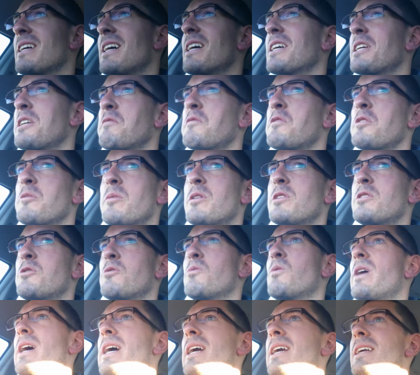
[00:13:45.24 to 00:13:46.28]
can't give too much
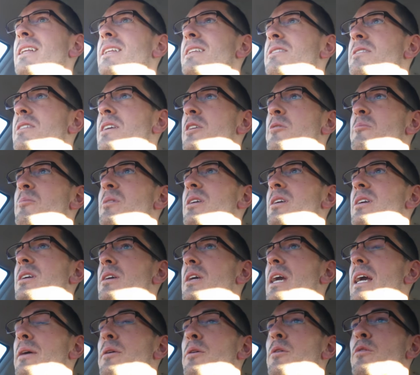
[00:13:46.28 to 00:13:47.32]
away. It is going to
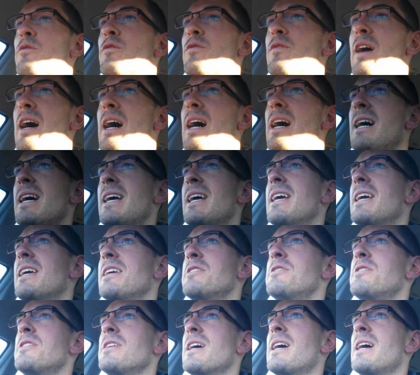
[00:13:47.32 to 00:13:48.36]
be far
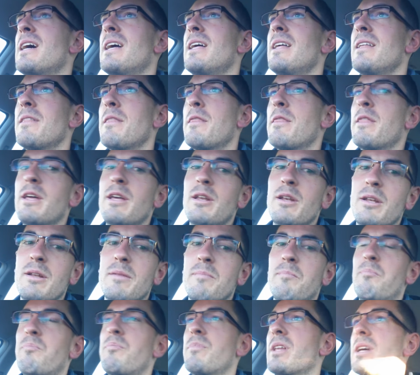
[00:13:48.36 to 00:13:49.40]
easier
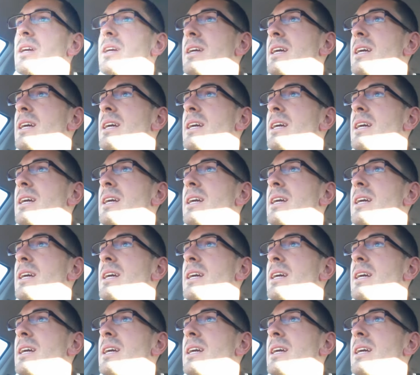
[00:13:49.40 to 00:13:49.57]
than the